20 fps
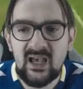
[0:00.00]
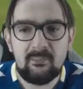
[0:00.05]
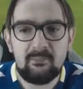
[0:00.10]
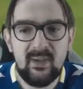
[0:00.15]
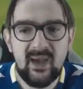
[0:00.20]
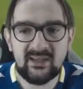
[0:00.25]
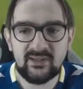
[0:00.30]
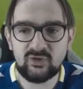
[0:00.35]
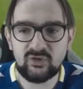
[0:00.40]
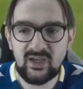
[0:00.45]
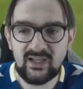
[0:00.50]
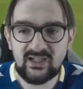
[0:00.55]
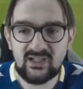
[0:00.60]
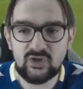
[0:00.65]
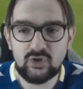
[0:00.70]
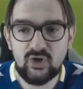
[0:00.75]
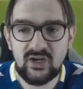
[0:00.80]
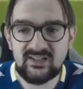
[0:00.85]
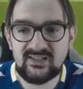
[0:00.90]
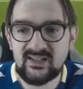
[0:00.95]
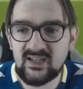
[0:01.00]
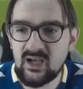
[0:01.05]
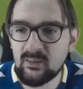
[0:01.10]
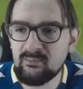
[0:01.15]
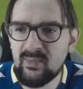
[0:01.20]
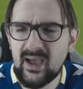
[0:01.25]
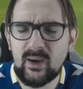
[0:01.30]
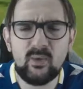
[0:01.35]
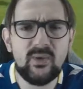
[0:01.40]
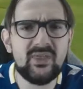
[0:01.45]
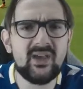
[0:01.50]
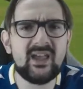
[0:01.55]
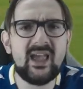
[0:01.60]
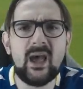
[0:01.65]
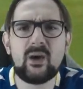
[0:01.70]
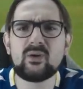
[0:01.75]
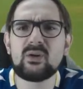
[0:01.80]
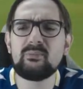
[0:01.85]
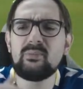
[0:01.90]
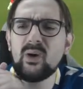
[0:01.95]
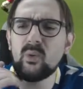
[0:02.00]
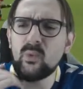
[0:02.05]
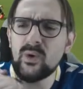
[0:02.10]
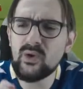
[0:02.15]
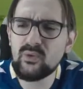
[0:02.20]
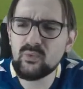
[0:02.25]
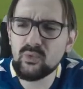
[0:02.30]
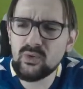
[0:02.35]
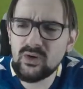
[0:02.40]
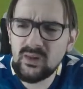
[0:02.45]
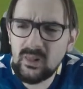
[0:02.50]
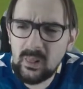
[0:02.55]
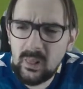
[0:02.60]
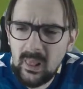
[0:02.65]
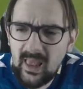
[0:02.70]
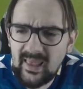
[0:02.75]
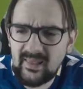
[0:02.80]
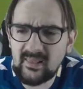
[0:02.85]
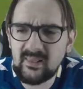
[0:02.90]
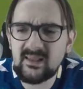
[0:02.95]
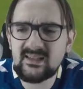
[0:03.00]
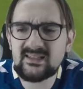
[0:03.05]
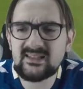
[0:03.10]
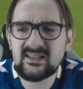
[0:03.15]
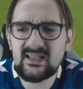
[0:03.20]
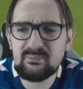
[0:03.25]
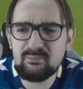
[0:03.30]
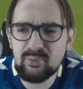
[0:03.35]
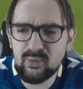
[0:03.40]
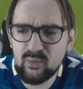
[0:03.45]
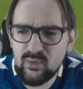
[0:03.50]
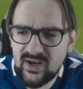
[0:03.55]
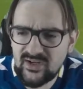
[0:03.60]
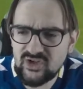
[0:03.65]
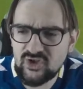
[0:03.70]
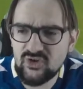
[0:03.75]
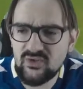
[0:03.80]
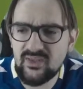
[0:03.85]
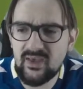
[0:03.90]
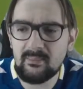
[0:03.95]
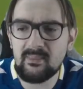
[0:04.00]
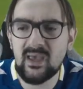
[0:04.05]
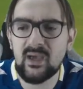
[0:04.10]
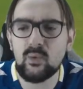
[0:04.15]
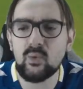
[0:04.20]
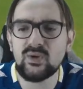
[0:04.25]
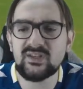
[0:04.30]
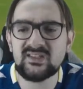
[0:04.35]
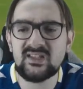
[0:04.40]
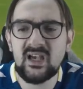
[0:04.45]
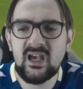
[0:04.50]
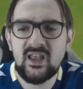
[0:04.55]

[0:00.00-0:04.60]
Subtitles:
Man United tries to come back with a counter, but we relentlessly pressure them. It was